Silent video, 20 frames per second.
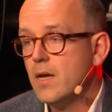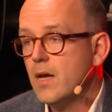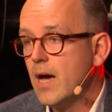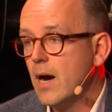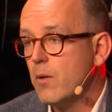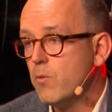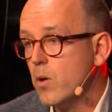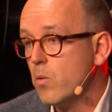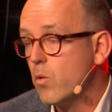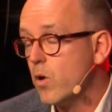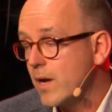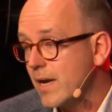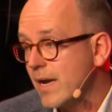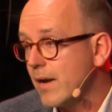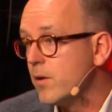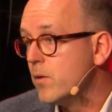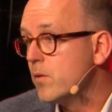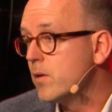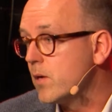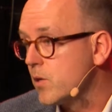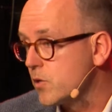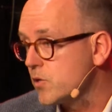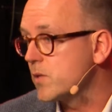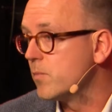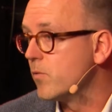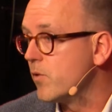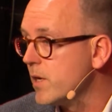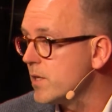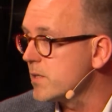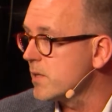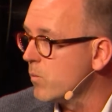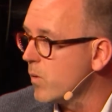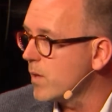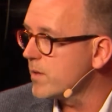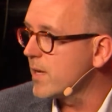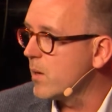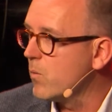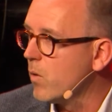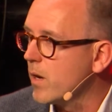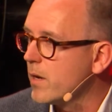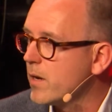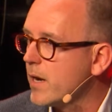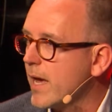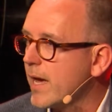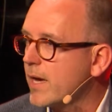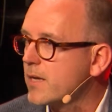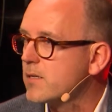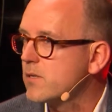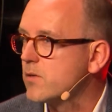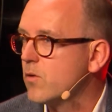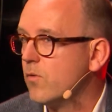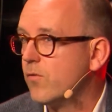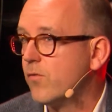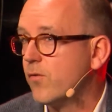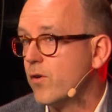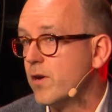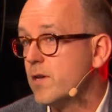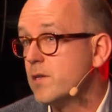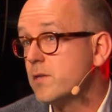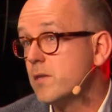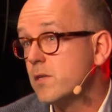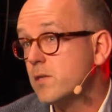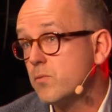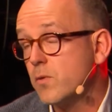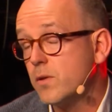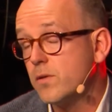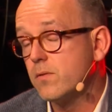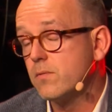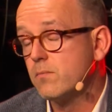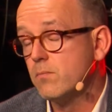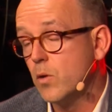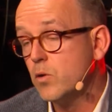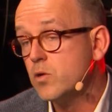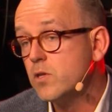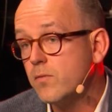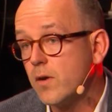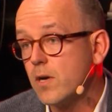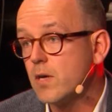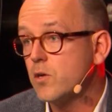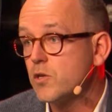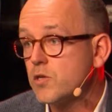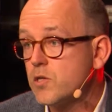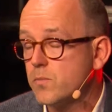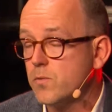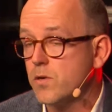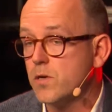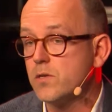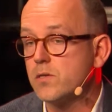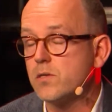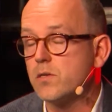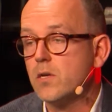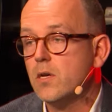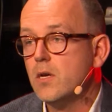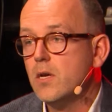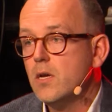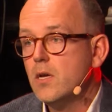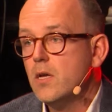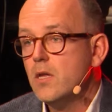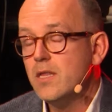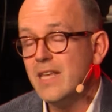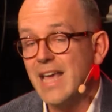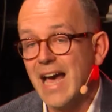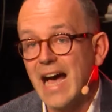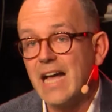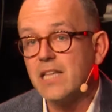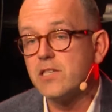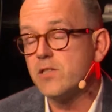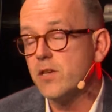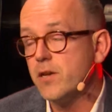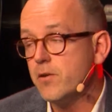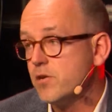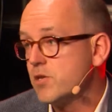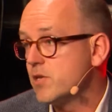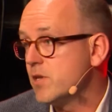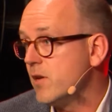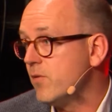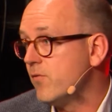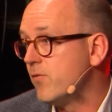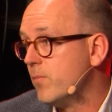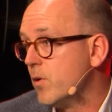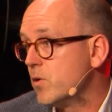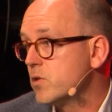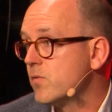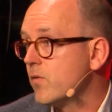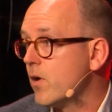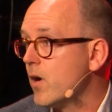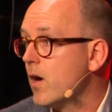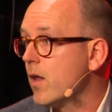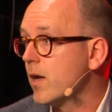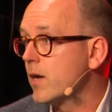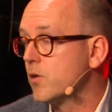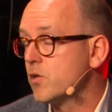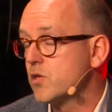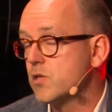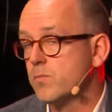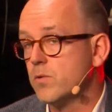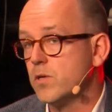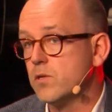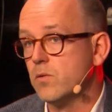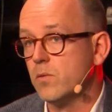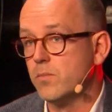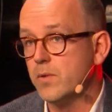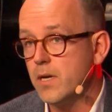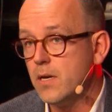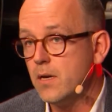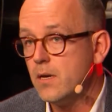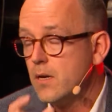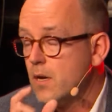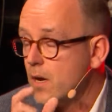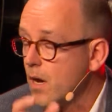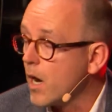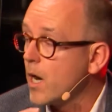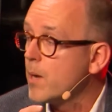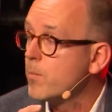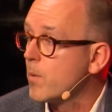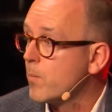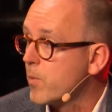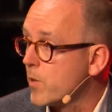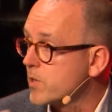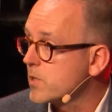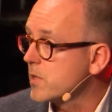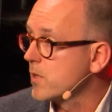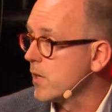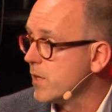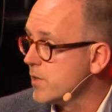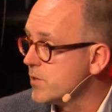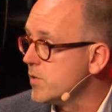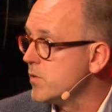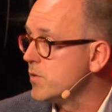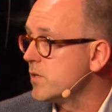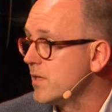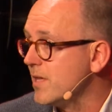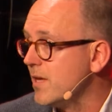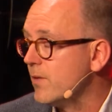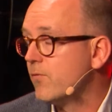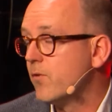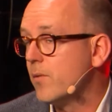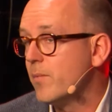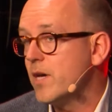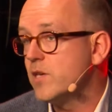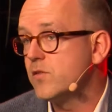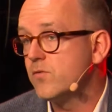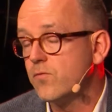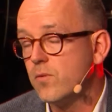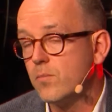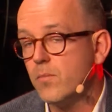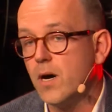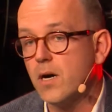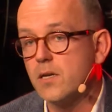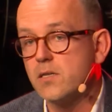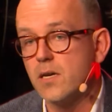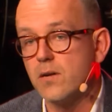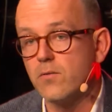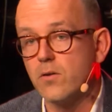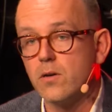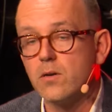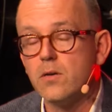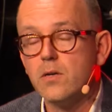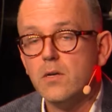And we're working out who the customer is and what they want next. So for instance, with most of our customers, the ads that you receive from most of our airline customers will be hyper-personalized using the information from Boxever.